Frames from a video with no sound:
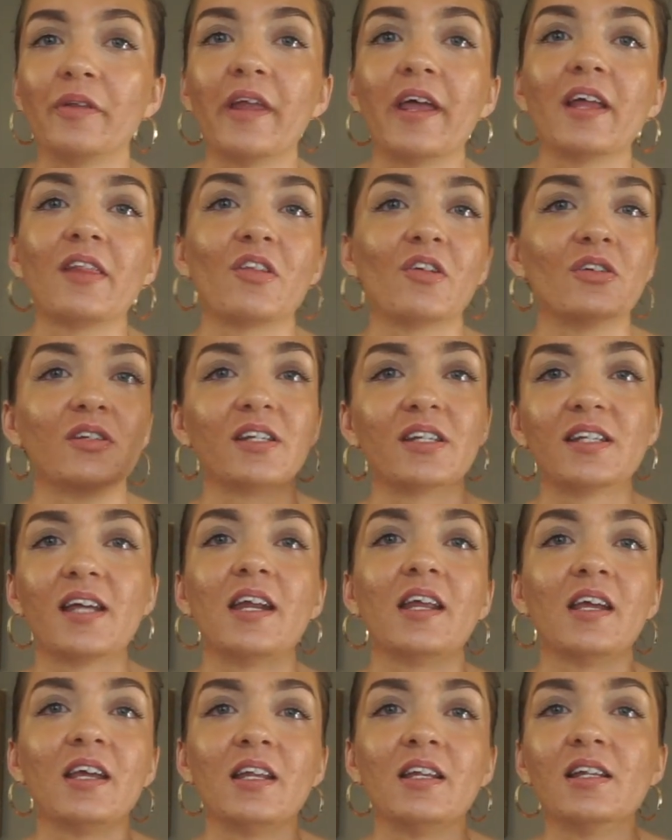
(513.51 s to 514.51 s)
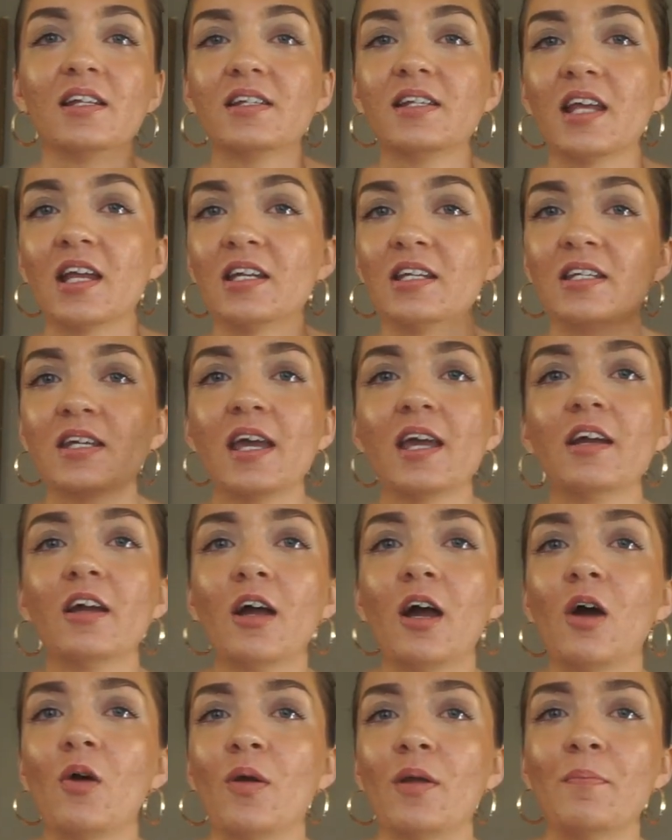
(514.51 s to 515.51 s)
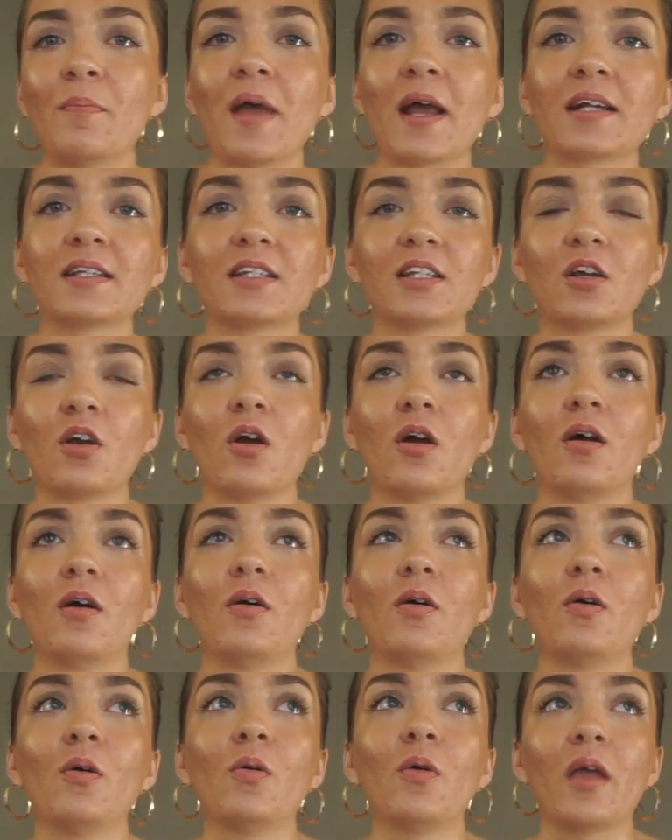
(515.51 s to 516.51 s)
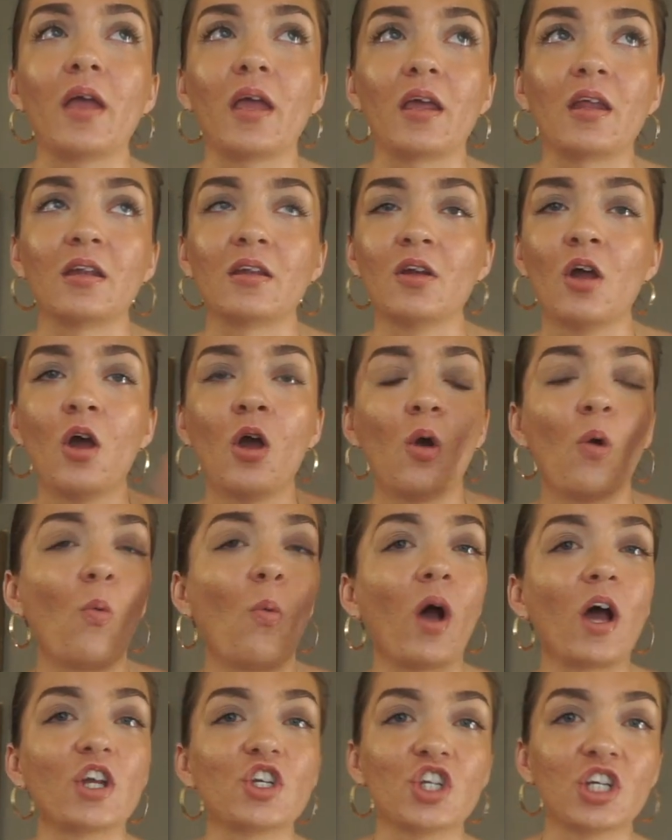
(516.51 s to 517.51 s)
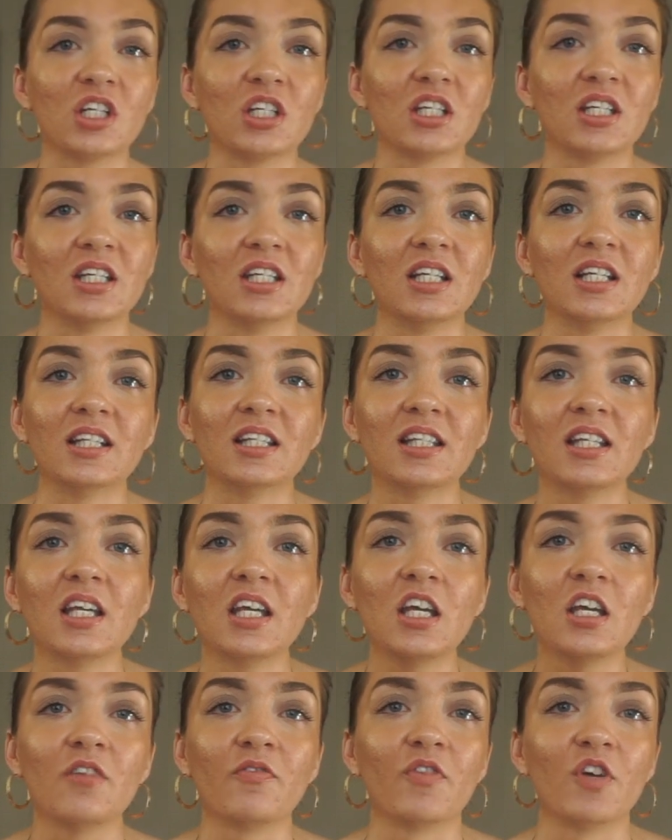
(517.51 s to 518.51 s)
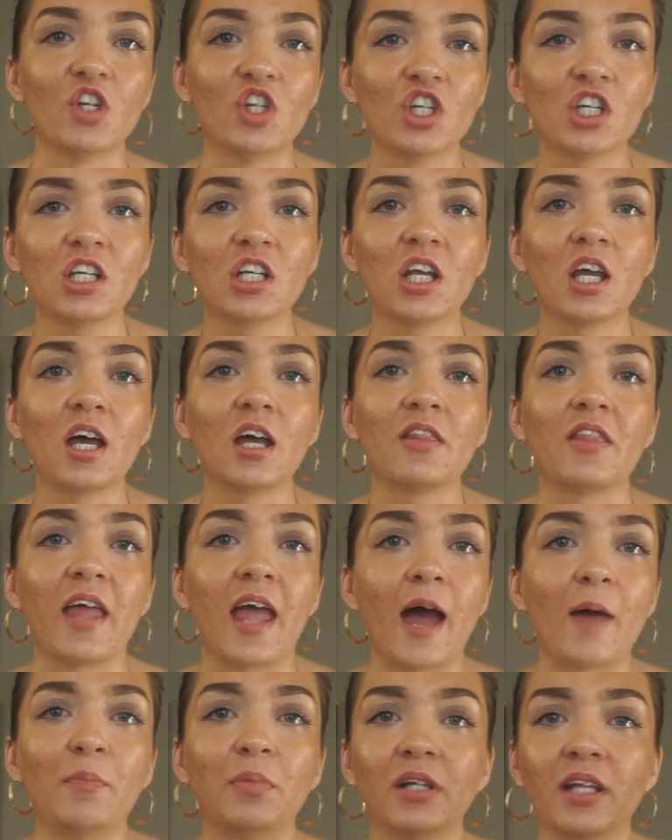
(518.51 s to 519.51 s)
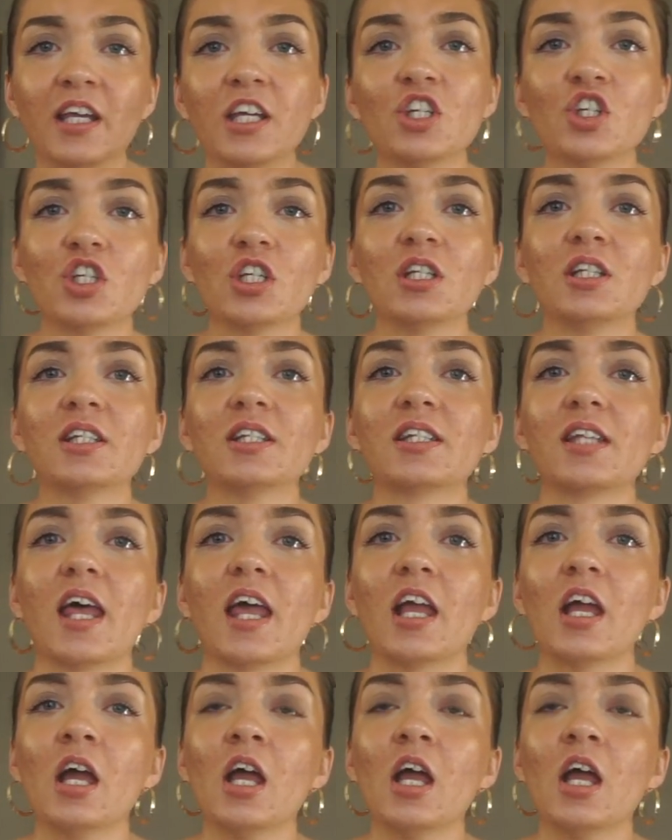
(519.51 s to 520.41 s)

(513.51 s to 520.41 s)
Like there's a setting in San Diego, in Mexico, in Washington, D.C., in Virginia, in the Appalachians, like,